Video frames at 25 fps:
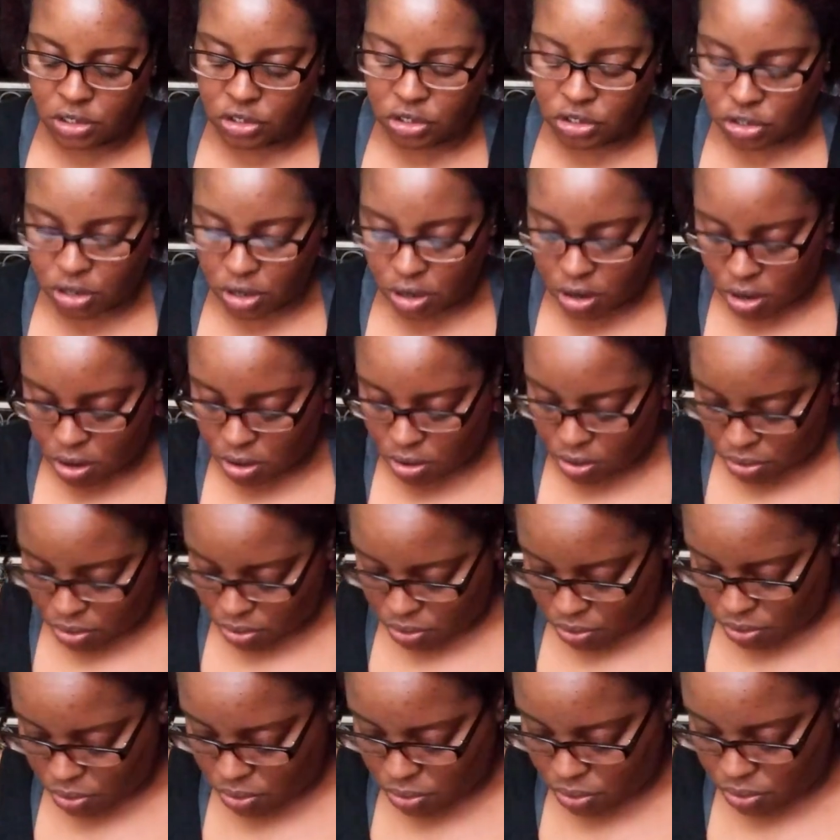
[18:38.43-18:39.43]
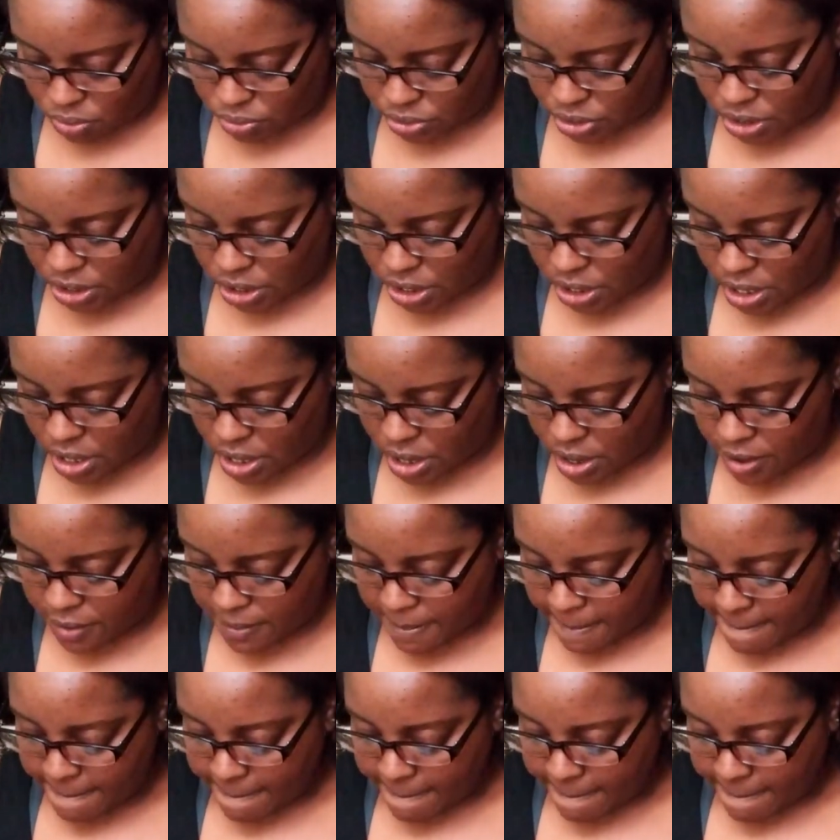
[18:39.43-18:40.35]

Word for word: So, yeah.